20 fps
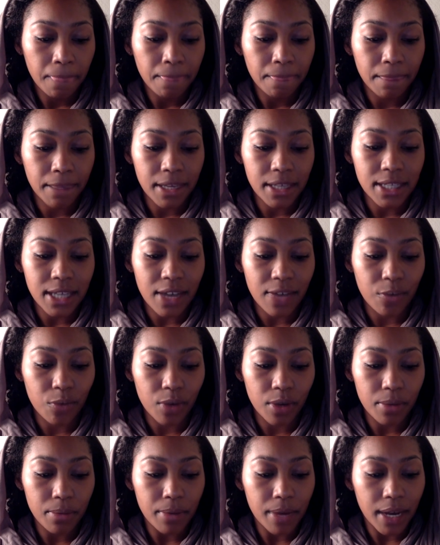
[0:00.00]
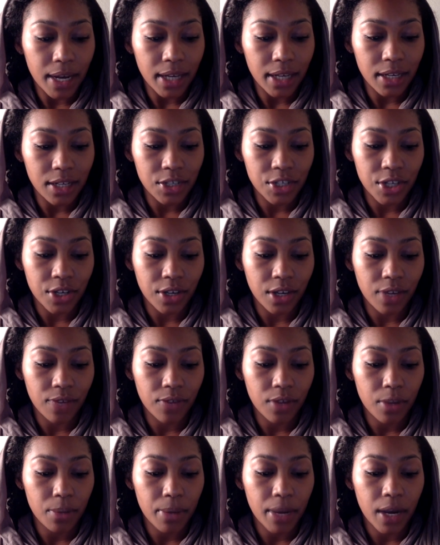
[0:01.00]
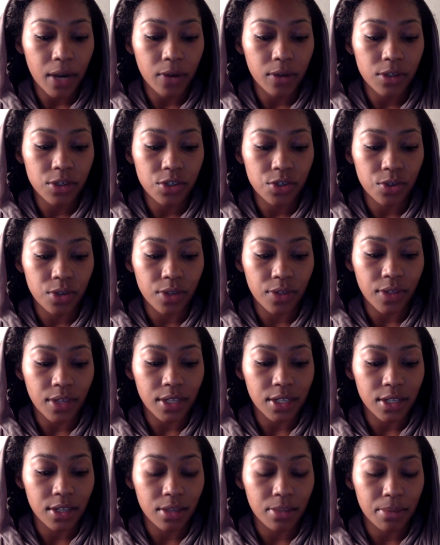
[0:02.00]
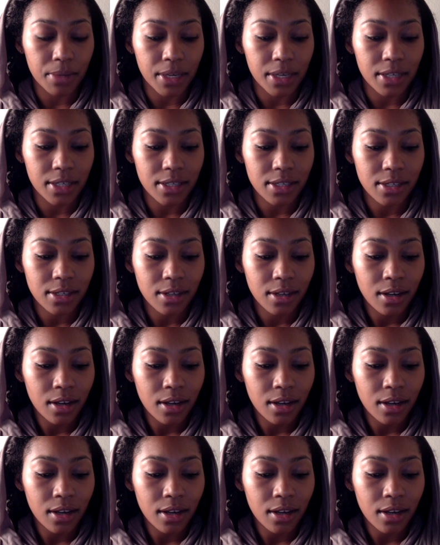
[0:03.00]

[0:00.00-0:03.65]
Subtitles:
These have one mind, and shall give their power and strength unto the beast.